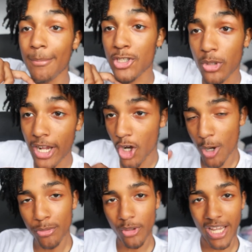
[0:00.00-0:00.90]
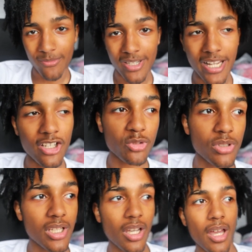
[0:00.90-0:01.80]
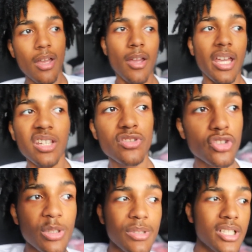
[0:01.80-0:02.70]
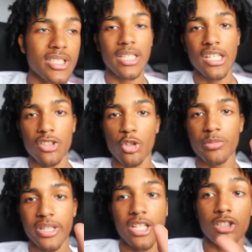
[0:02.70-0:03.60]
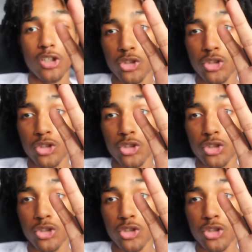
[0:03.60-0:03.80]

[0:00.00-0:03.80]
I'm gonna try to upload every day this week if streaming doesn't get, you know what I'm saying, a little